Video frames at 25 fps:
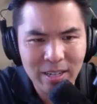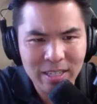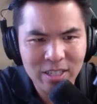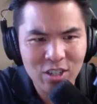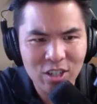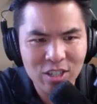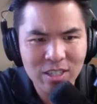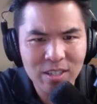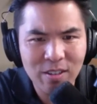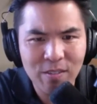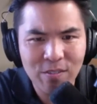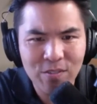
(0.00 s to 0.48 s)
In
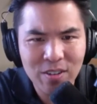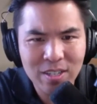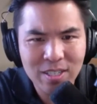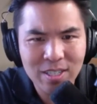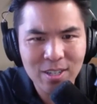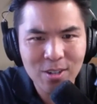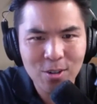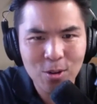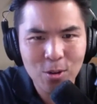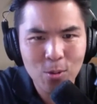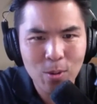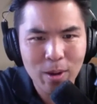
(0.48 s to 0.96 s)
just the
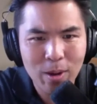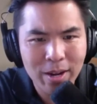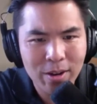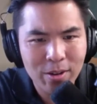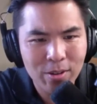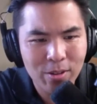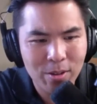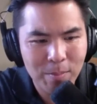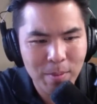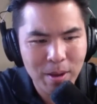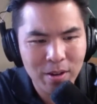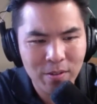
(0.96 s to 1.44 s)
physical way
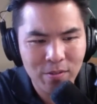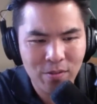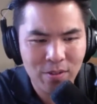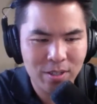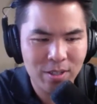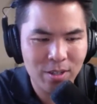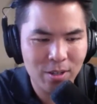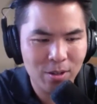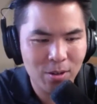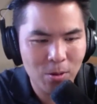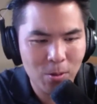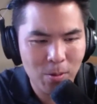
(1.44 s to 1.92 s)
or the
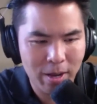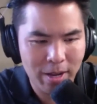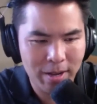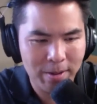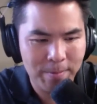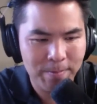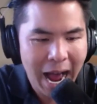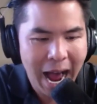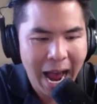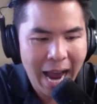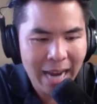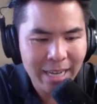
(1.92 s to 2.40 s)
metaphysical way?